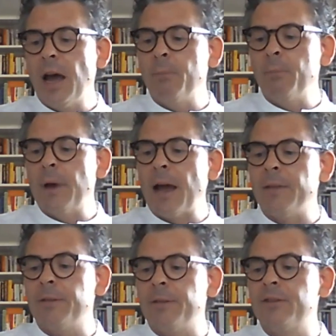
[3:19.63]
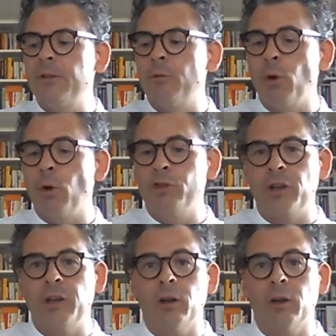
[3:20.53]
at the
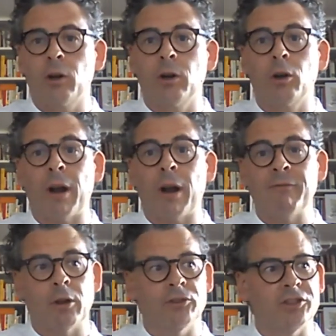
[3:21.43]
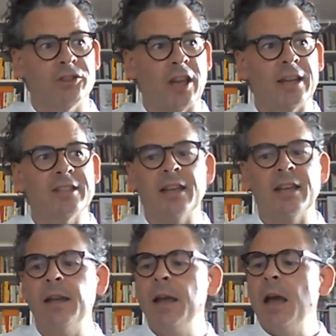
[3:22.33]
Royal Geographical
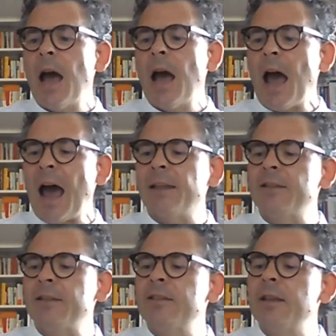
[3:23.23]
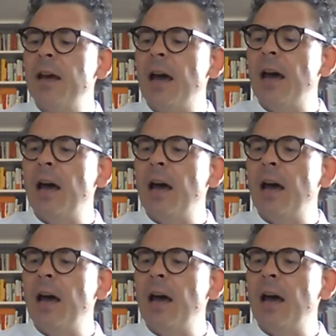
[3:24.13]
Society, and